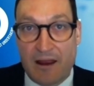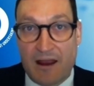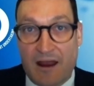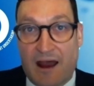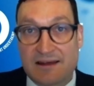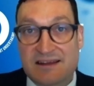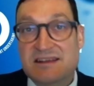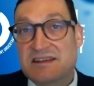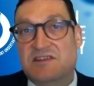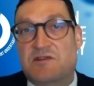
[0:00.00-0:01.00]
And since
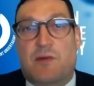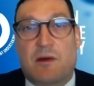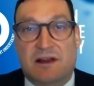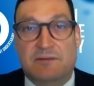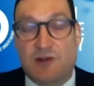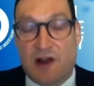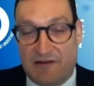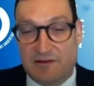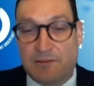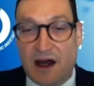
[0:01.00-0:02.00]
this is a
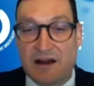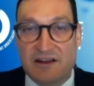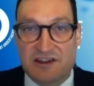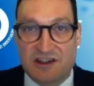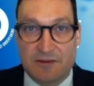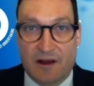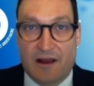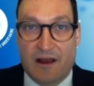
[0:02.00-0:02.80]
public-private partnership,